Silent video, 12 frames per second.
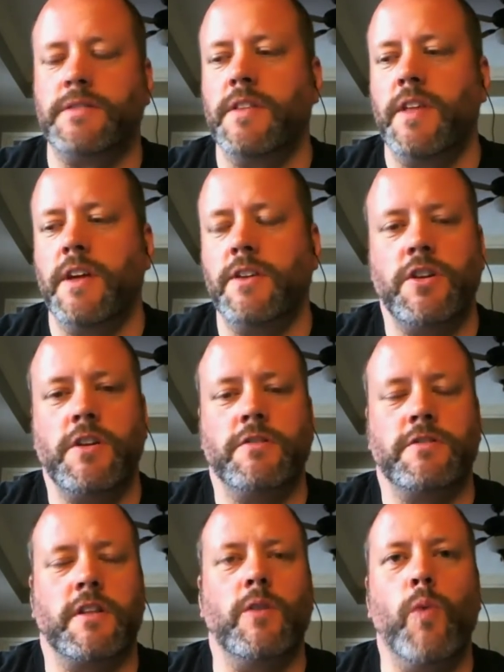And the engineers
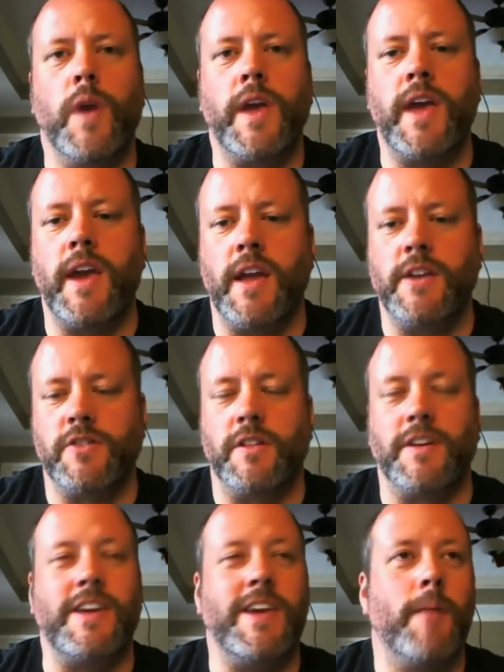are like winking at each other,
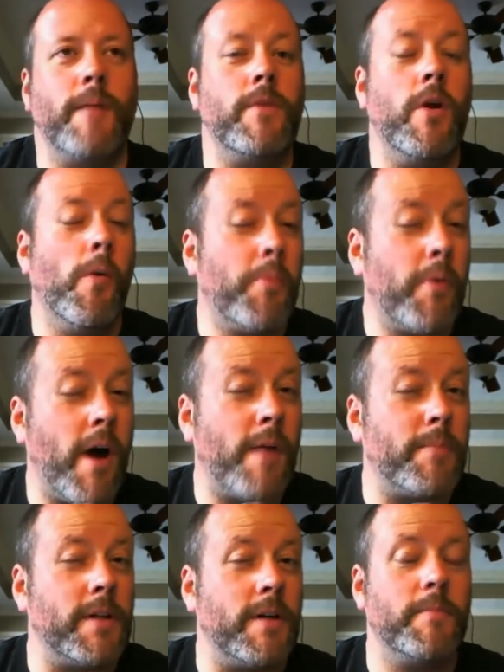like, yep, no
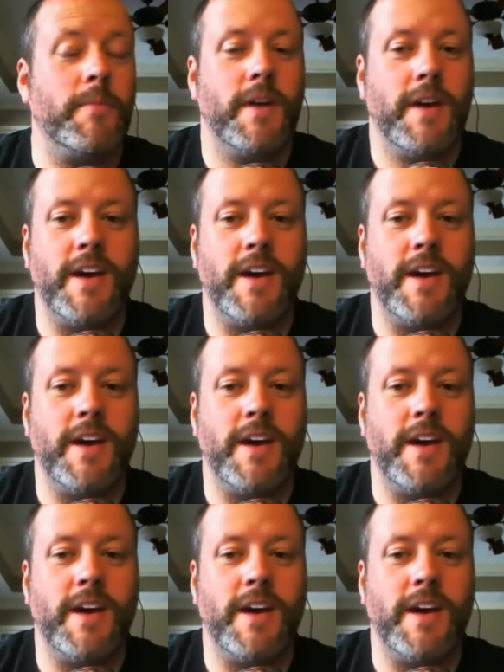problem.